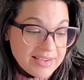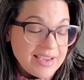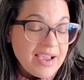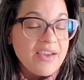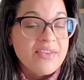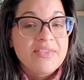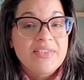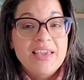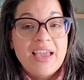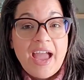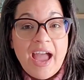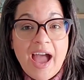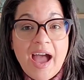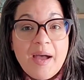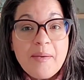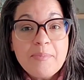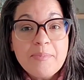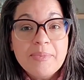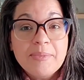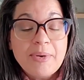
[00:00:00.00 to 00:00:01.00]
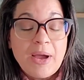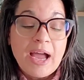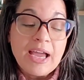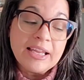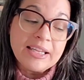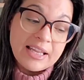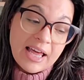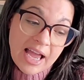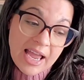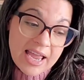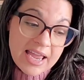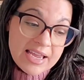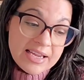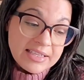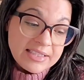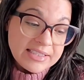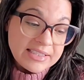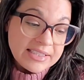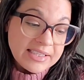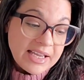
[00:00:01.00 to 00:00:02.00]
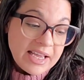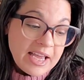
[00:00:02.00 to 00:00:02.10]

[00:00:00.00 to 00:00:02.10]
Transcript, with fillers: yeah, the app I liked,